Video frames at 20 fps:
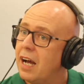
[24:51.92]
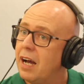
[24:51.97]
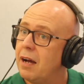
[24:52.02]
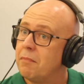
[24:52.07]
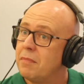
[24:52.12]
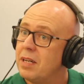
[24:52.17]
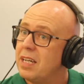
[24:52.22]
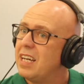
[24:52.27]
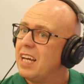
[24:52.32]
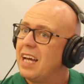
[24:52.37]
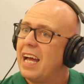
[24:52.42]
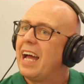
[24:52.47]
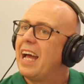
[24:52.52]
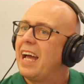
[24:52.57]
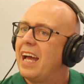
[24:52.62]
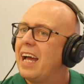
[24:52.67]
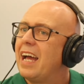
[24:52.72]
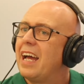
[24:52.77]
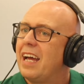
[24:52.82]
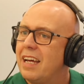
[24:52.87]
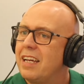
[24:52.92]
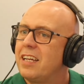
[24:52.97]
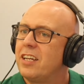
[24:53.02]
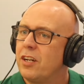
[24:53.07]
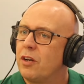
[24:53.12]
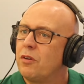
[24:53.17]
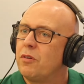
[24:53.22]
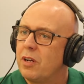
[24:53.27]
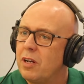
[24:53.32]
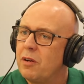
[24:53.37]
Um, you
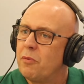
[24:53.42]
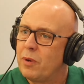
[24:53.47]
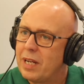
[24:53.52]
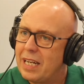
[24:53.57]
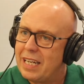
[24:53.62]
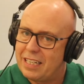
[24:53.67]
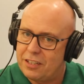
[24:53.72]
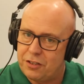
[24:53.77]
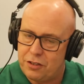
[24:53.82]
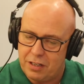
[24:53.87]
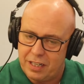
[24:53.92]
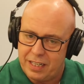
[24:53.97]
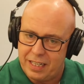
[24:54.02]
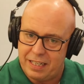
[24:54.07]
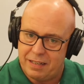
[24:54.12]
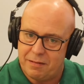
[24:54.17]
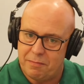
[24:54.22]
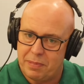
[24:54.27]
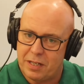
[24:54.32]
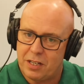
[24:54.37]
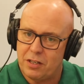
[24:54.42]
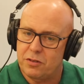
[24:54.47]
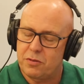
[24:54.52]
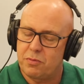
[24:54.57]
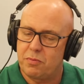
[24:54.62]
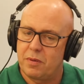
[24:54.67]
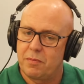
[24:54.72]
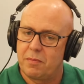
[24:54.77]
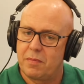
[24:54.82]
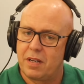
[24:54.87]
know, we literally, because
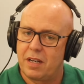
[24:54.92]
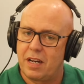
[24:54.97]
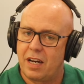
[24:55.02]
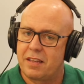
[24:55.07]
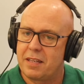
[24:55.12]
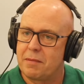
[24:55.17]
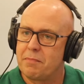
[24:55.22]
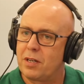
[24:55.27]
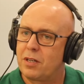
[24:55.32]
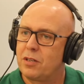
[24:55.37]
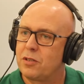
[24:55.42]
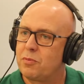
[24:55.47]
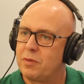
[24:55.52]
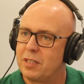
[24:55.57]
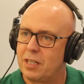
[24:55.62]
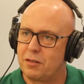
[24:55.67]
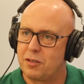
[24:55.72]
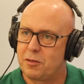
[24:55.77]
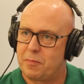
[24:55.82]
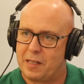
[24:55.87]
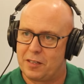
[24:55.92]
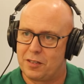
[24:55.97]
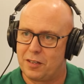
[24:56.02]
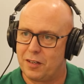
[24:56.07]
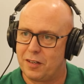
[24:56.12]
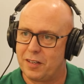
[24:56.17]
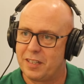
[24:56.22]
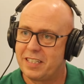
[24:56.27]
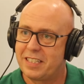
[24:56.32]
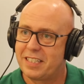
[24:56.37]
I think because we don't
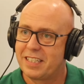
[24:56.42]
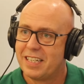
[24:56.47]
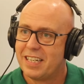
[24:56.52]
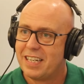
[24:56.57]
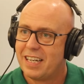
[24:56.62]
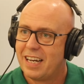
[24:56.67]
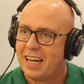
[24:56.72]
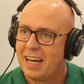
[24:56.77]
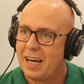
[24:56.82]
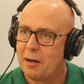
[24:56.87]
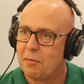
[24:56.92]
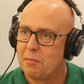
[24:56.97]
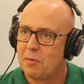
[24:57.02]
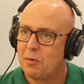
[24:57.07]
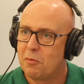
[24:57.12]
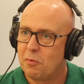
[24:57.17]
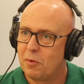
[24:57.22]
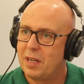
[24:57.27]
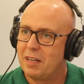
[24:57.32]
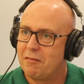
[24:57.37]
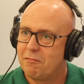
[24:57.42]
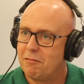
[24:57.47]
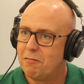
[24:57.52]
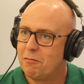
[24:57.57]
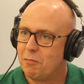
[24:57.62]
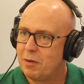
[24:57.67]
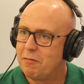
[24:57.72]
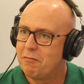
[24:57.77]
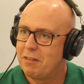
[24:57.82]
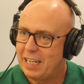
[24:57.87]
specialise, mm. um, we
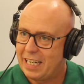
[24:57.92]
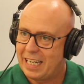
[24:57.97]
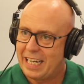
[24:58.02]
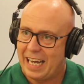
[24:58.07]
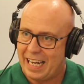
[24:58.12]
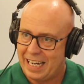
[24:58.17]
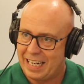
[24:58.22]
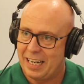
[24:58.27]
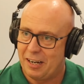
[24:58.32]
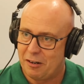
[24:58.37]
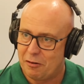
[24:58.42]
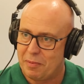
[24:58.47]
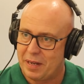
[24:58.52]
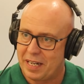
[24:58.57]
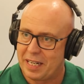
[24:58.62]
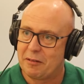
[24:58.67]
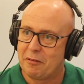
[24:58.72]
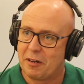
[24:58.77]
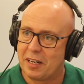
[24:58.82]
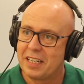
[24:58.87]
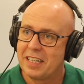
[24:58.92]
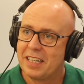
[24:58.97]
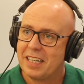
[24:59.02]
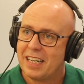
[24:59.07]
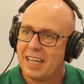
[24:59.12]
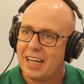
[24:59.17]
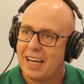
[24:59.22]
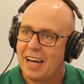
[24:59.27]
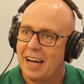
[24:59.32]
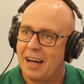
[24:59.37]
we really can help anyone.
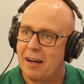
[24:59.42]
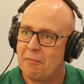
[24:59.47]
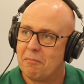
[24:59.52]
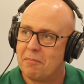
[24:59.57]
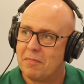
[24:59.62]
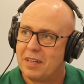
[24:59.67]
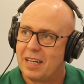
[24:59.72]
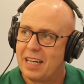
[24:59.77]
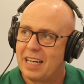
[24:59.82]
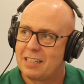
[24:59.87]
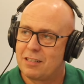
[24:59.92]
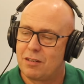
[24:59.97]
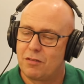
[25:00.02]
Yeah. Um, as